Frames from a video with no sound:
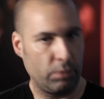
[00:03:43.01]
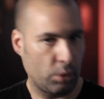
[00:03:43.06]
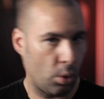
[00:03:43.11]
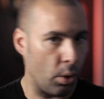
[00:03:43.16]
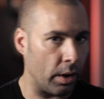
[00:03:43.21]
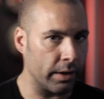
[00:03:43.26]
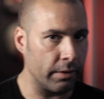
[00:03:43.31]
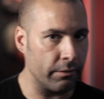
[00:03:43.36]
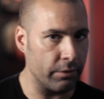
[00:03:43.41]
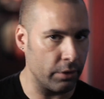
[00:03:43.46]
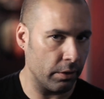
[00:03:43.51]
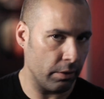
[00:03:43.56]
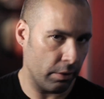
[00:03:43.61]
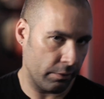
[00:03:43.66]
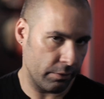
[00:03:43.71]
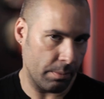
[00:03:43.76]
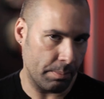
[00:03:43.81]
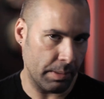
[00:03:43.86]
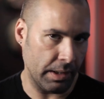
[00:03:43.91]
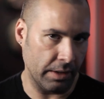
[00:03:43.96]
recording of your,
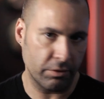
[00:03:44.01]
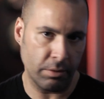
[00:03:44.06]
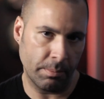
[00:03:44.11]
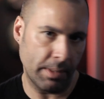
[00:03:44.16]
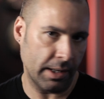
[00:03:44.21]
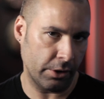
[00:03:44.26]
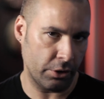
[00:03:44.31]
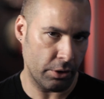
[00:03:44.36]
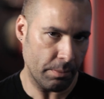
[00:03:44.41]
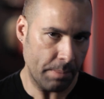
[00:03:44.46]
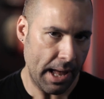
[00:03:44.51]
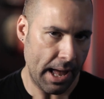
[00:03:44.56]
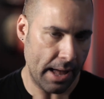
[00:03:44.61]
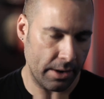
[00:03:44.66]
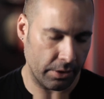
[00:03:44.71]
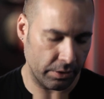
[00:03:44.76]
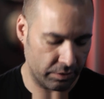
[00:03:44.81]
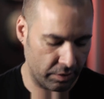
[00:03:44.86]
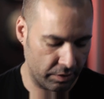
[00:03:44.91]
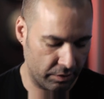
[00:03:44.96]
of your beats or making your
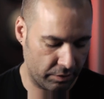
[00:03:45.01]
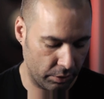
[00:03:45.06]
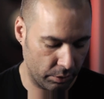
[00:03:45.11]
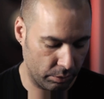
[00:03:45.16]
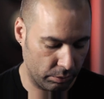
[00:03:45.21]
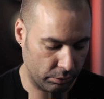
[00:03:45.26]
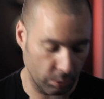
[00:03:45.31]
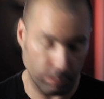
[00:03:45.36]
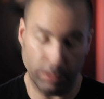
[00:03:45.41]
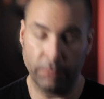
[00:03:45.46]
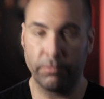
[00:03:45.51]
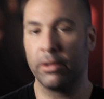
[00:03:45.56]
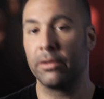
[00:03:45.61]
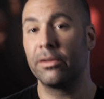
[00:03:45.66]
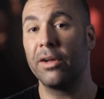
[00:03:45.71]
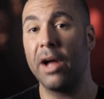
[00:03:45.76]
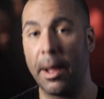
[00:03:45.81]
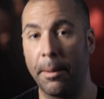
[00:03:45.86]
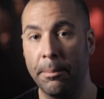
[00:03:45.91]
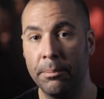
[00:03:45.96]
patterns, is to do it in real
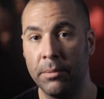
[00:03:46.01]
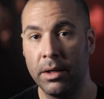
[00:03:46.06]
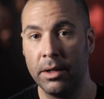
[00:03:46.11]
time.